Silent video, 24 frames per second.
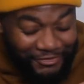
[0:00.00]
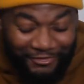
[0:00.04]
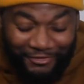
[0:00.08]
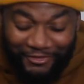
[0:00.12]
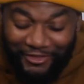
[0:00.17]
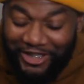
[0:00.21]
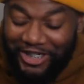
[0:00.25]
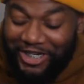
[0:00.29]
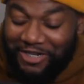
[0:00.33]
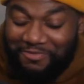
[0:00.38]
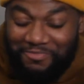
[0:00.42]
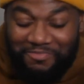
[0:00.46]

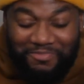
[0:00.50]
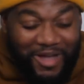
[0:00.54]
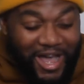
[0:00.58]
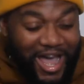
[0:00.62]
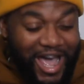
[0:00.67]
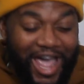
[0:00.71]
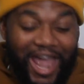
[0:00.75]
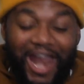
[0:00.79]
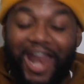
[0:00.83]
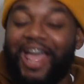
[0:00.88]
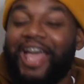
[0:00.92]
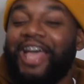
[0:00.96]
free
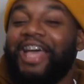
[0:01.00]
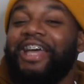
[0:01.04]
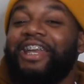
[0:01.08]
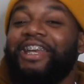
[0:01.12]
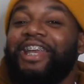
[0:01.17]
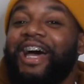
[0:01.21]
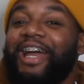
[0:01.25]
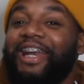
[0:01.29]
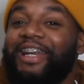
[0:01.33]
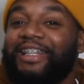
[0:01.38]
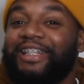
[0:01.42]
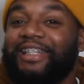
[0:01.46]
mind.
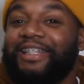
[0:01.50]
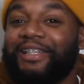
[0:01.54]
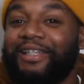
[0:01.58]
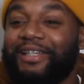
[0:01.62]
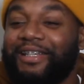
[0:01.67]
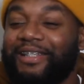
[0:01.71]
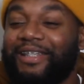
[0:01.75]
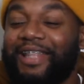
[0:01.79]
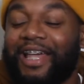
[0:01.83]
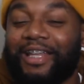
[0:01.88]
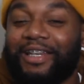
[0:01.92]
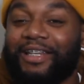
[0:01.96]
Now this is
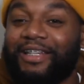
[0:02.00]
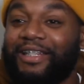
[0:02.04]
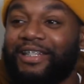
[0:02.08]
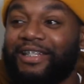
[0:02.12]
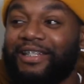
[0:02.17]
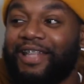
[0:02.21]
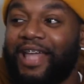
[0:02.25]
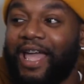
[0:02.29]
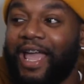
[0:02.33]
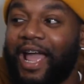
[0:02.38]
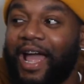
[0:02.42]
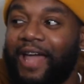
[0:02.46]
good. Like this is
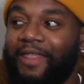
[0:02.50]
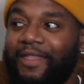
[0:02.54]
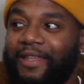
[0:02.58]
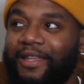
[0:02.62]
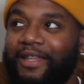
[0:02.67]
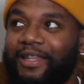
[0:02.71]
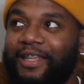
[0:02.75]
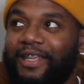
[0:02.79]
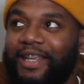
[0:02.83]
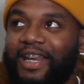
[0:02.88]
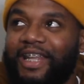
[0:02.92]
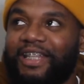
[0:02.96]
like I think
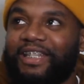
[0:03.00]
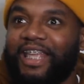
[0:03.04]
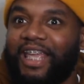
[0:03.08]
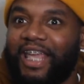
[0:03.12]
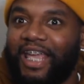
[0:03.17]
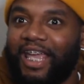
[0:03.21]
it is a